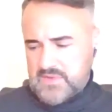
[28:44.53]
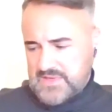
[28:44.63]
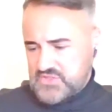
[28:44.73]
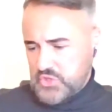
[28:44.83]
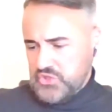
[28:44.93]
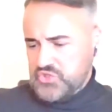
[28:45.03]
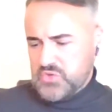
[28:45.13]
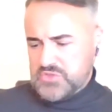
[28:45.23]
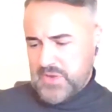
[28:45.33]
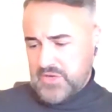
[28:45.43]
Thanks, Joe. You
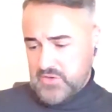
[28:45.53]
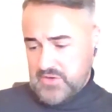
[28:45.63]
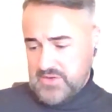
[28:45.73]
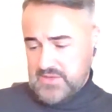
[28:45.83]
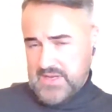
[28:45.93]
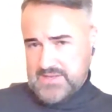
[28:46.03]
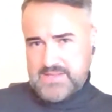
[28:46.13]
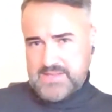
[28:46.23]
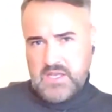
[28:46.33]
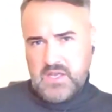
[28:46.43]
talked about Uniclass.
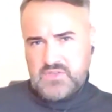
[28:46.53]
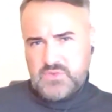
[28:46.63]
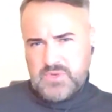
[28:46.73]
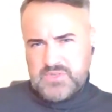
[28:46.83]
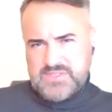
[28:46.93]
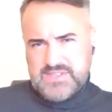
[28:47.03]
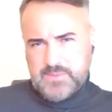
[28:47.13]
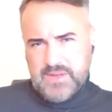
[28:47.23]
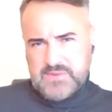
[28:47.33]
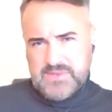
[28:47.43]
Do you want to just
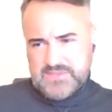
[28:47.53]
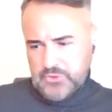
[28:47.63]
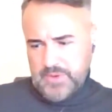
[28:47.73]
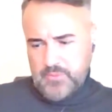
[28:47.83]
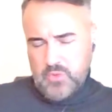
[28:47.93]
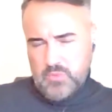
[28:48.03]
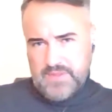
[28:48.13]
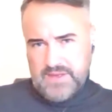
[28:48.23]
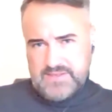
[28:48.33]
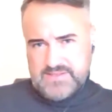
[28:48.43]
explain to us a little bit more what
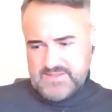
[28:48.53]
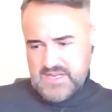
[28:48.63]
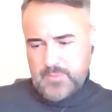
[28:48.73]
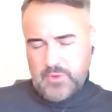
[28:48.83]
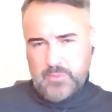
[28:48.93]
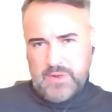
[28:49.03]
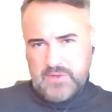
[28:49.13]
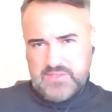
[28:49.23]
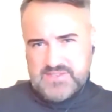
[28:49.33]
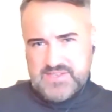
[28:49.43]
that is? Just a couple of
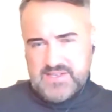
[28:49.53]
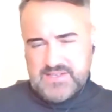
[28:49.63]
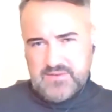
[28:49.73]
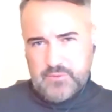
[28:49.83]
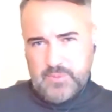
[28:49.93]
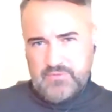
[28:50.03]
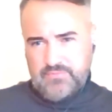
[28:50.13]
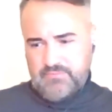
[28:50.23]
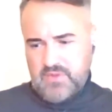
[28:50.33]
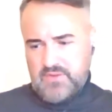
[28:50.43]
people are just asking for a bit
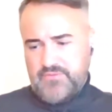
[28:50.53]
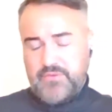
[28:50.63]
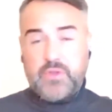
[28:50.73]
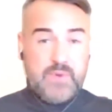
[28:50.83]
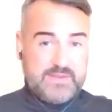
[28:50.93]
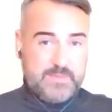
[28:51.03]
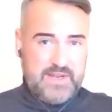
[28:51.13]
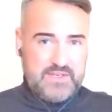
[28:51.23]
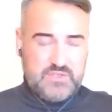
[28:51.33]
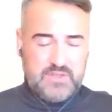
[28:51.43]
further
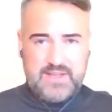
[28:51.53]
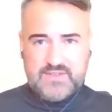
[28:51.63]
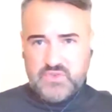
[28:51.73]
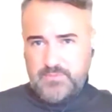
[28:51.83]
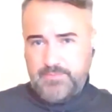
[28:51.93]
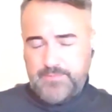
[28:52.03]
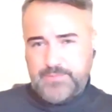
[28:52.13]
explanation on that term.